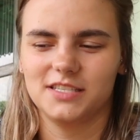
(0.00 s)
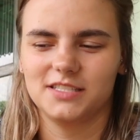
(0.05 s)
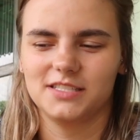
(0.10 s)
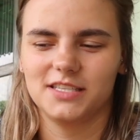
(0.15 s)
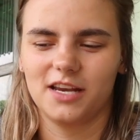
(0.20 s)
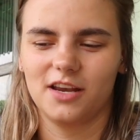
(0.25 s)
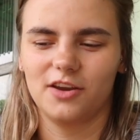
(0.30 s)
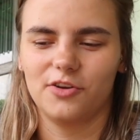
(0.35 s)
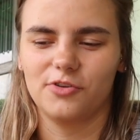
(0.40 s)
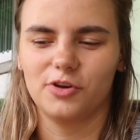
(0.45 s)
It's
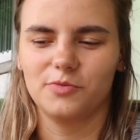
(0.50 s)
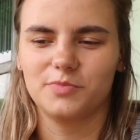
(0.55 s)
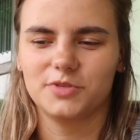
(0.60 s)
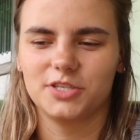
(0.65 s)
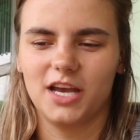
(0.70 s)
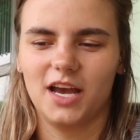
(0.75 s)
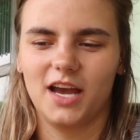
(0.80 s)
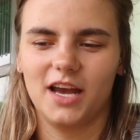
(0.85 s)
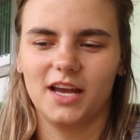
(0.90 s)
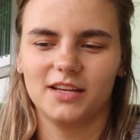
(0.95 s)
like a group
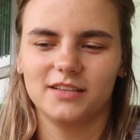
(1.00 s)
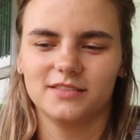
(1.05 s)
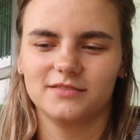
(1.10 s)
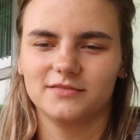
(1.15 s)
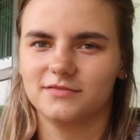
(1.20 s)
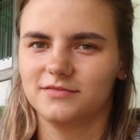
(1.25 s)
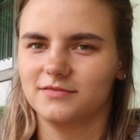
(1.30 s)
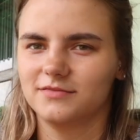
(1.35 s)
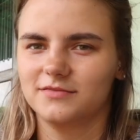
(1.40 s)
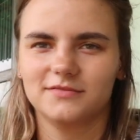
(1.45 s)
chat
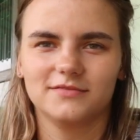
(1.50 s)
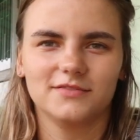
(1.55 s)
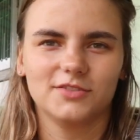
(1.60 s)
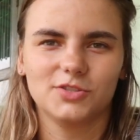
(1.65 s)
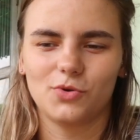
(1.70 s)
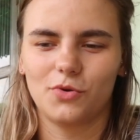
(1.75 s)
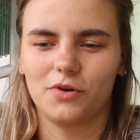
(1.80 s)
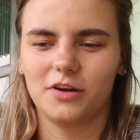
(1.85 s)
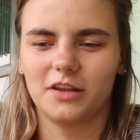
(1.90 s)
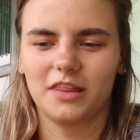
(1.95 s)

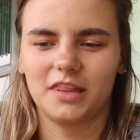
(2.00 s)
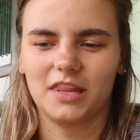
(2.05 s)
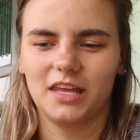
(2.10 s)
sort of